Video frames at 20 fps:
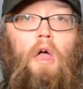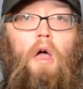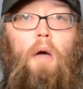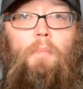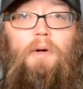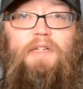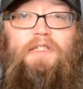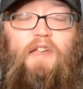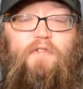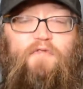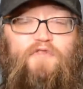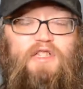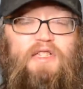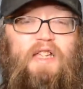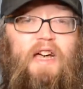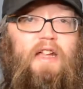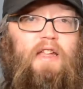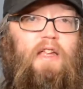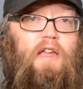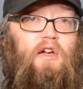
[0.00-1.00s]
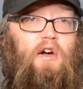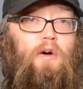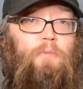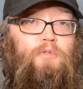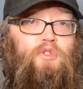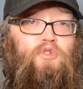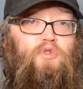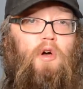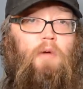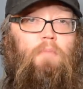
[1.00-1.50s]
My tip for Saturday
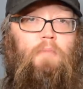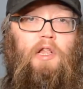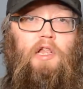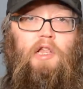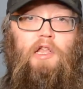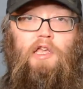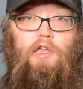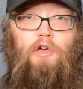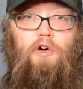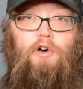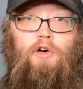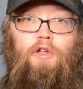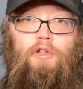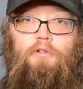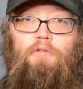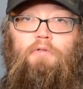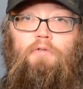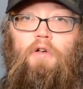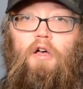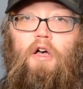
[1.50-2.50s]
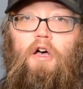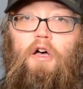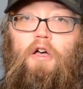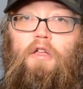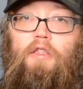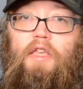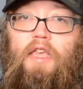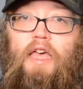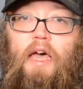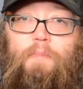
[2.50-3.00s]
comes from Ligue
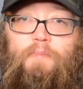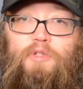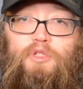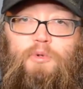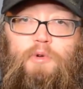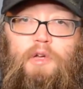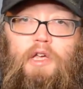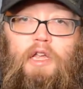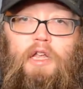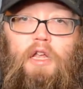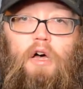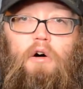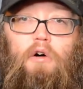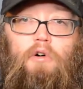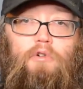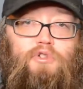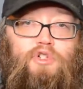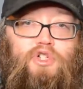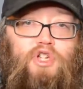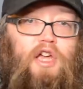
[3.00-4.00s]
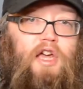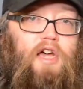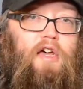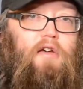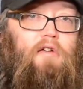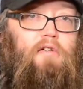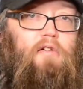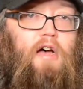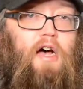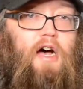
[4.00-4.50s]
1, the game between
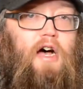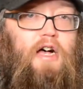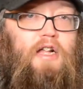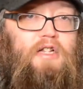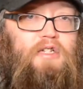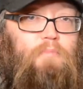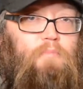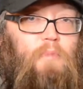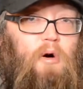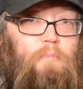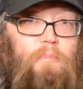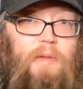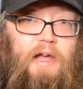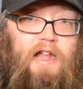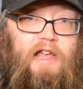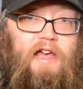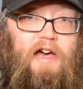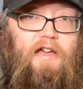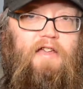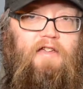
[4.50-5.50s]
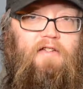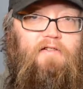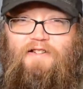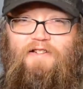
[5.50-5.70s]
Angers and Montpellier.